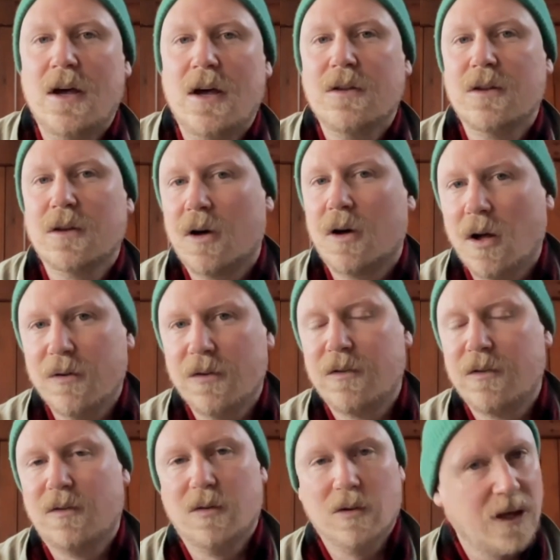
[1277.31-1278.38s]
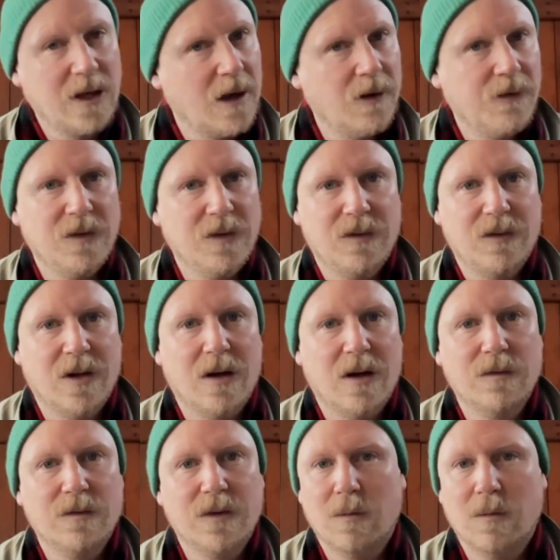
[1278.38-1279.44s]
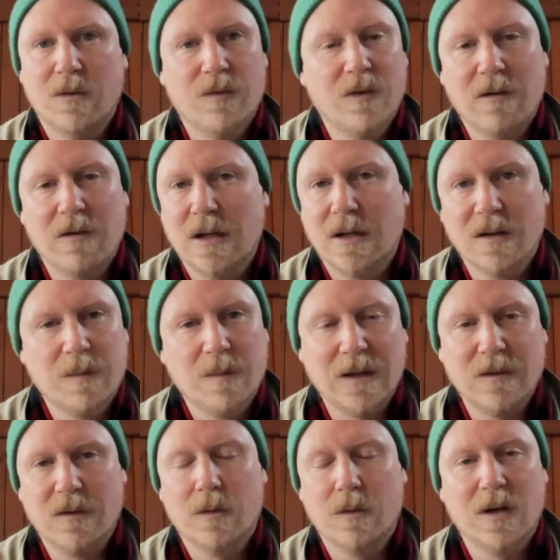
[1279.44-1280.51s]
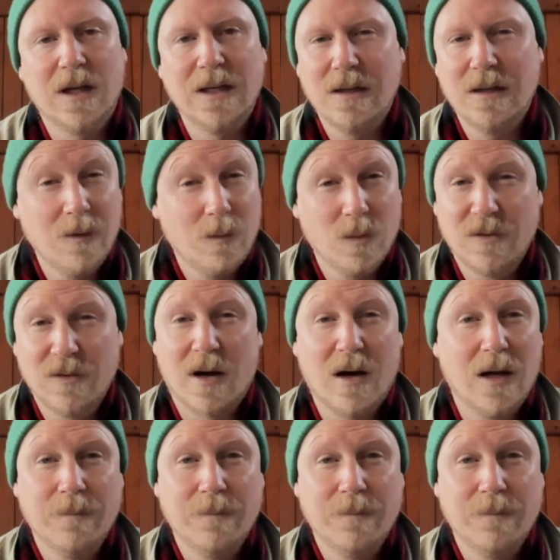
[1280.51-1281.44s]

The cost took care of itself. It was very inexpensive. All I needed was time.